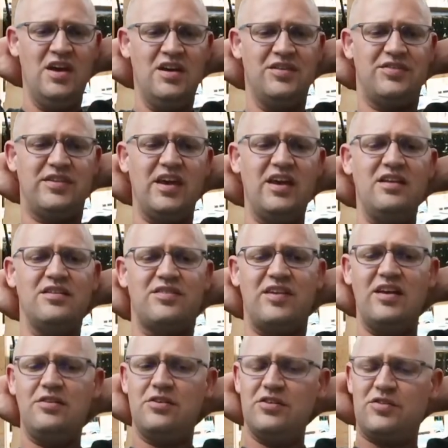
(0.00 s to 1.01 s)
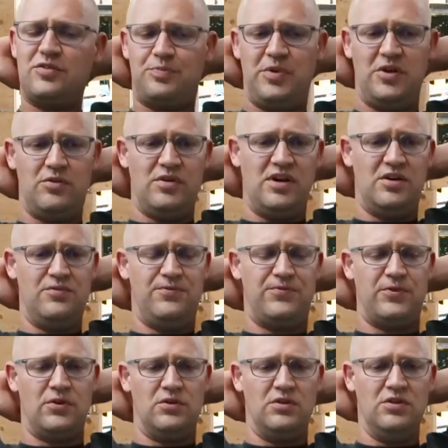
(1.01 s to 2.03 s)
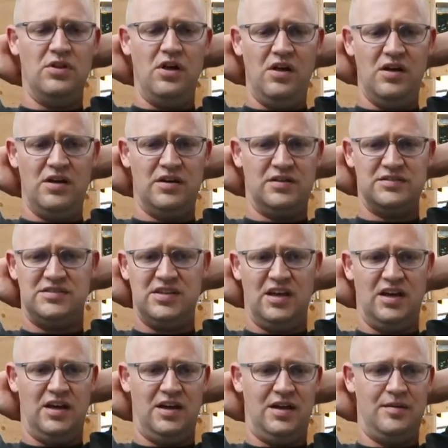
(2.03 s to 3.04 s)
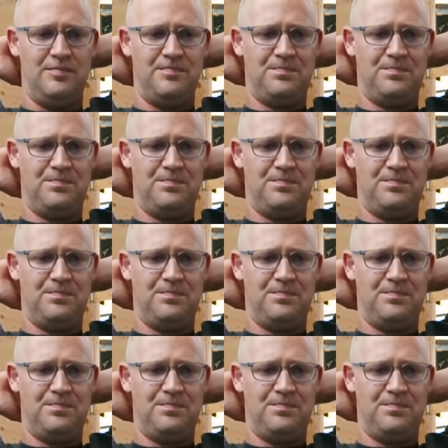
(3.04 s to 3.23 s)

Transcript: Stedker's been around for a long time.